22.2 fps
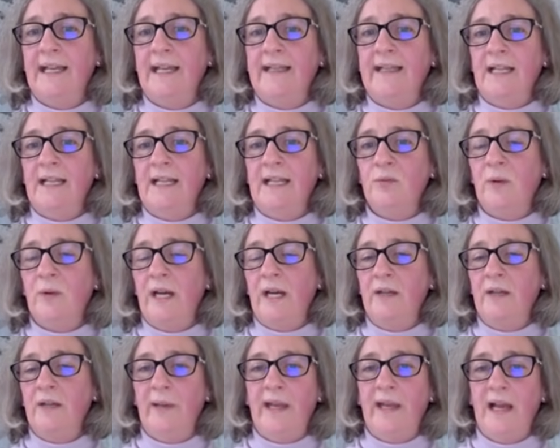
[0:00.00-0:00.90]
and that's
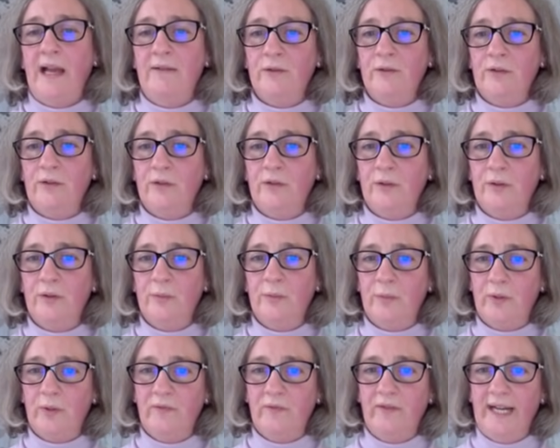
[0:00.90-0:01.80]
why we have also
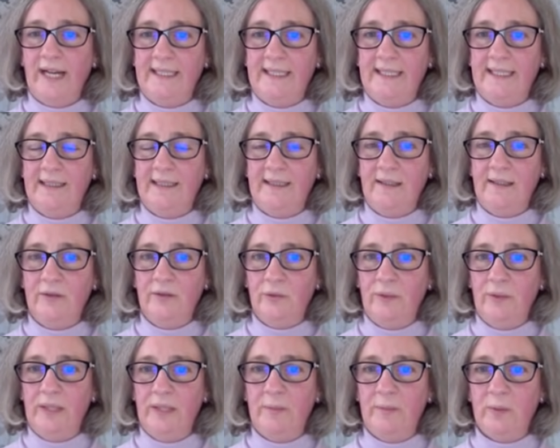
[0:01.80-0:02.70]
provided in
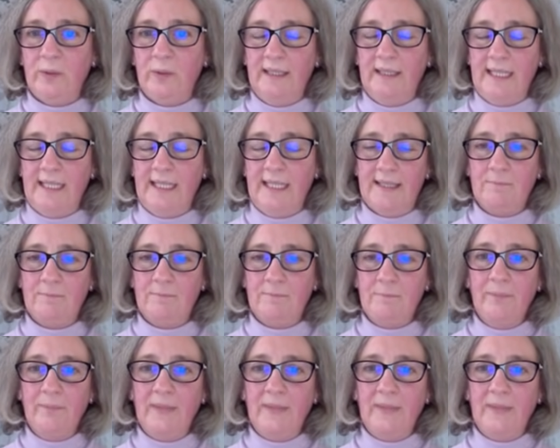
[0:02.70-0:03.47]
the report this